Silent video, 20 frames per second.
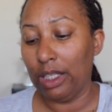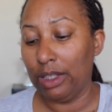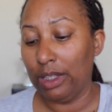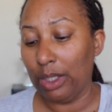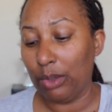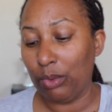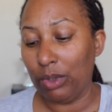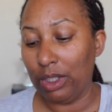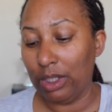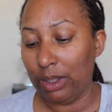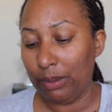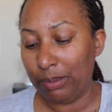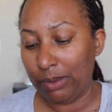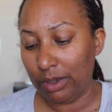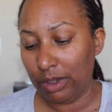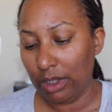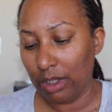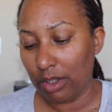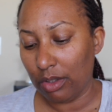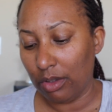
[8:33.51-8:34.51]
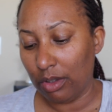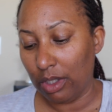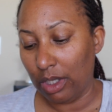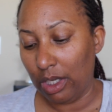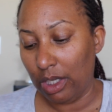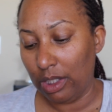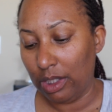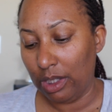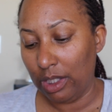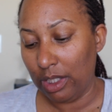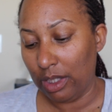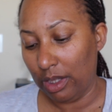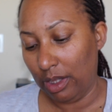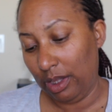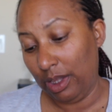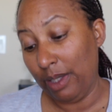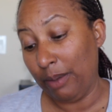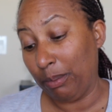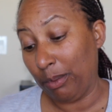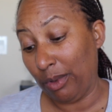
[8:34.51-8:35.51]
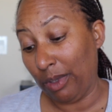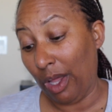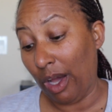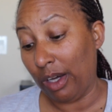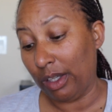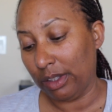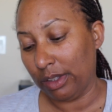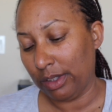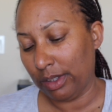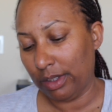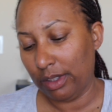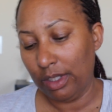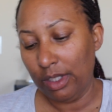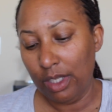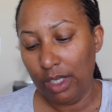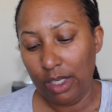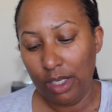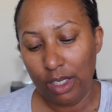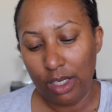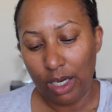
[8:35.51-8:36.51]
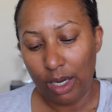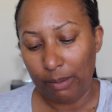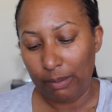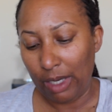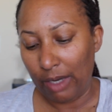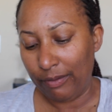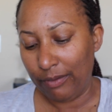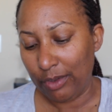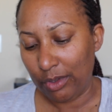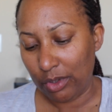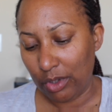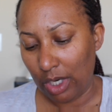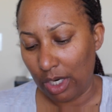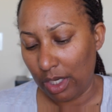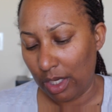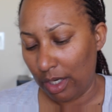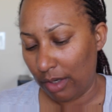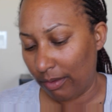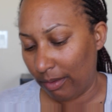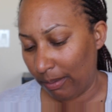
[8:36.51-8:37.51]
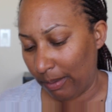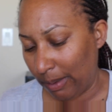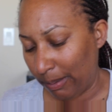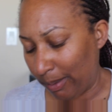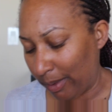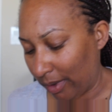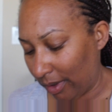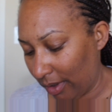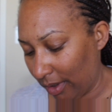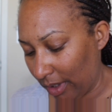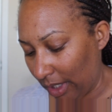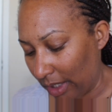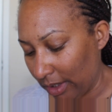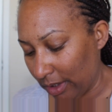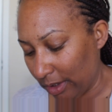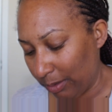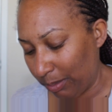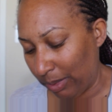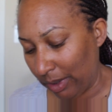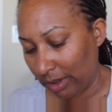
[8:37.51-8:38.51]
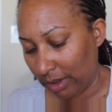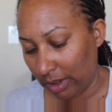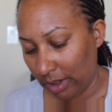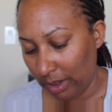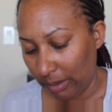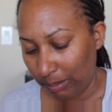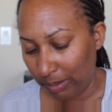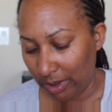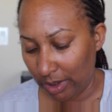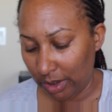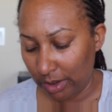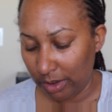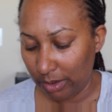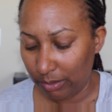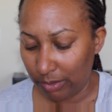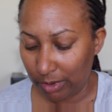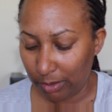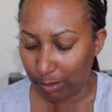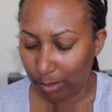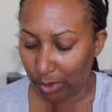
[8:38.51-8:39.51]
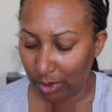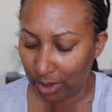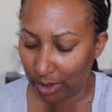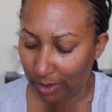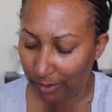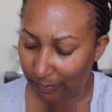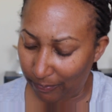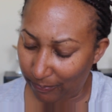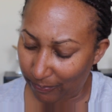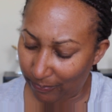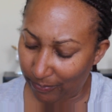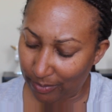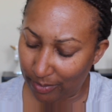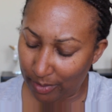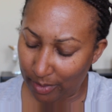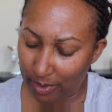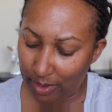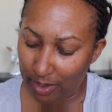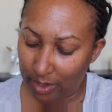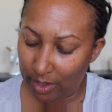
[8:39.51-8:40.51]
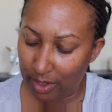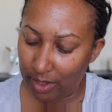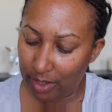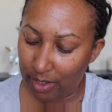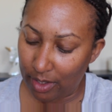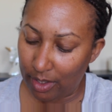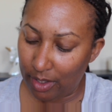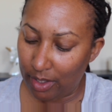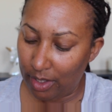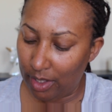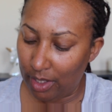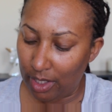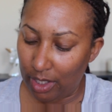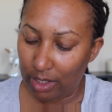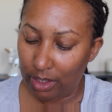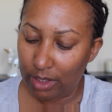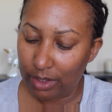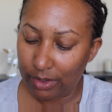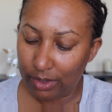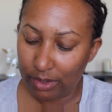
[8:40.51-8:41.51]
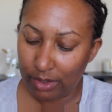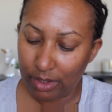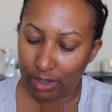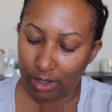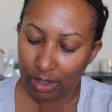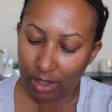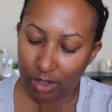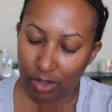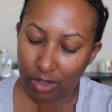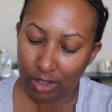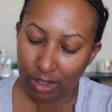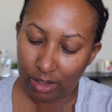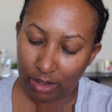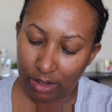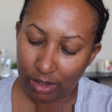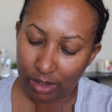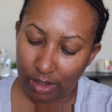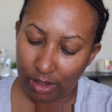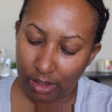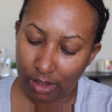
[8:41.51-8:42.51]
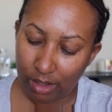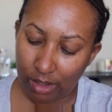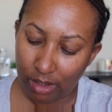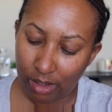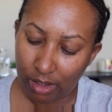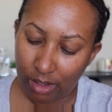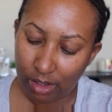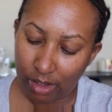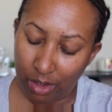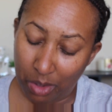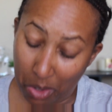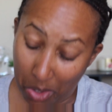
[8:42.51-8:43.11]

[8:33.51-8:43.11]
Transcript: a liquid lipstick or a lip gloss. I'm not for sure. I can't remember. I just picked it up because it was pretty. And this is in the color